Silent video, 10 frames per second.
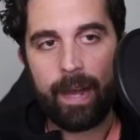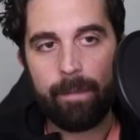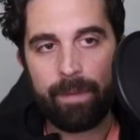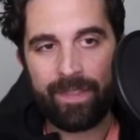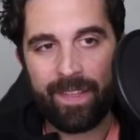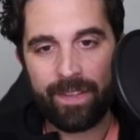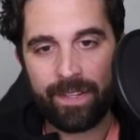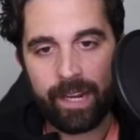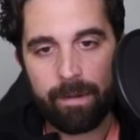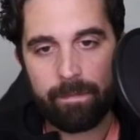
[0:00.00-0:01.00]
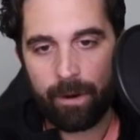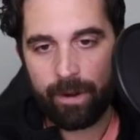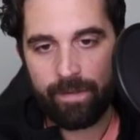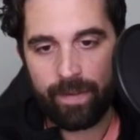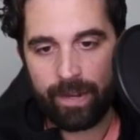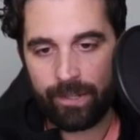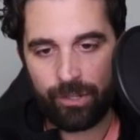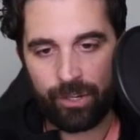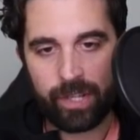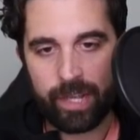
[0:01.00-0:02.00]
But then the second part of it is
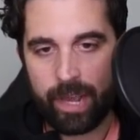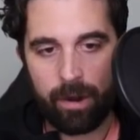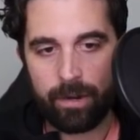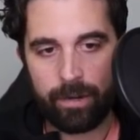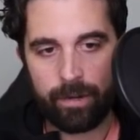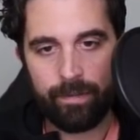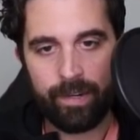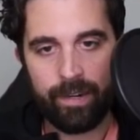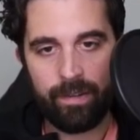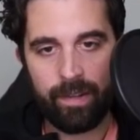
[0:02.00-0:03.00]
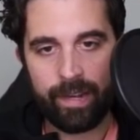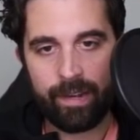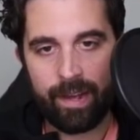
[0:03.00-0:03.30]
just the art. You know, like